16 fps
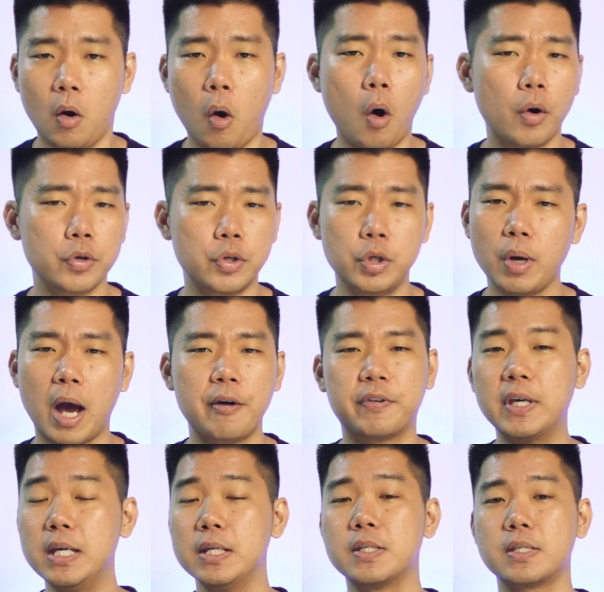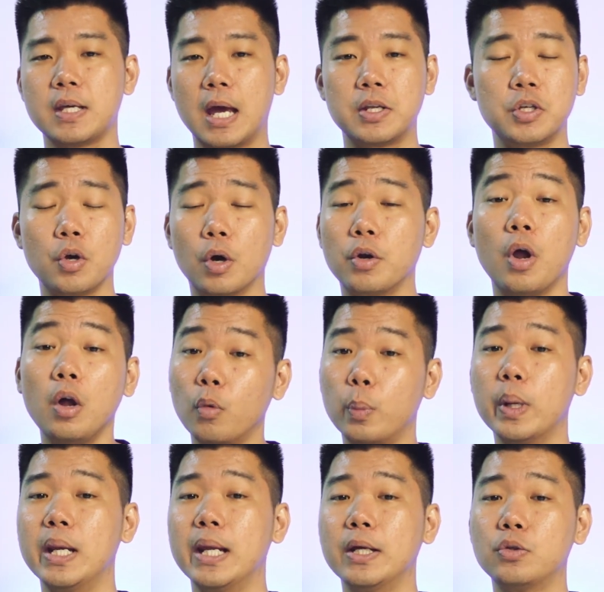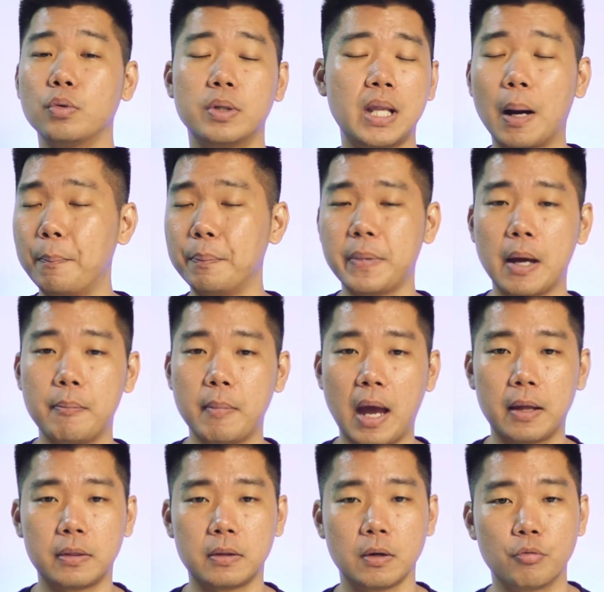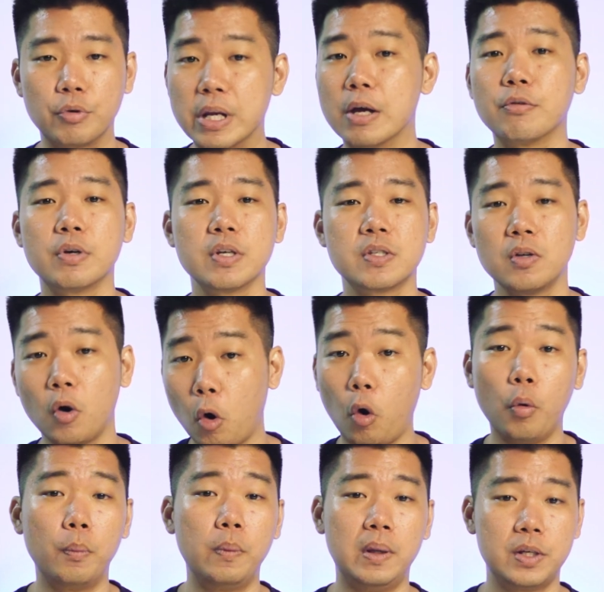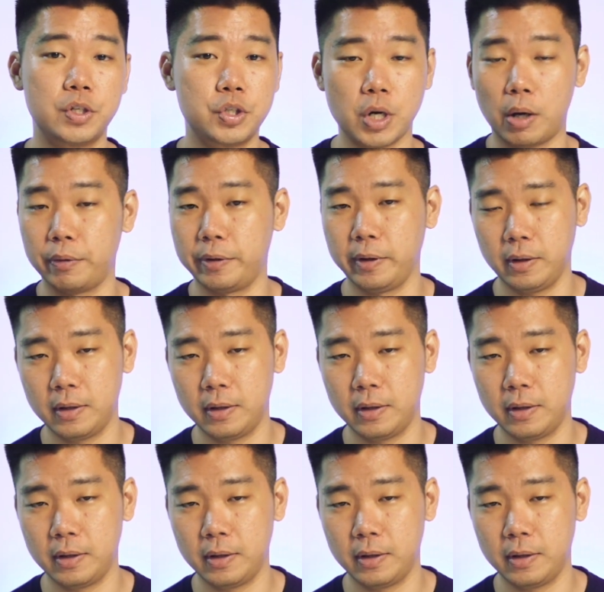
or you have kids and you're not willing to dump them at the nearest homeless shelter.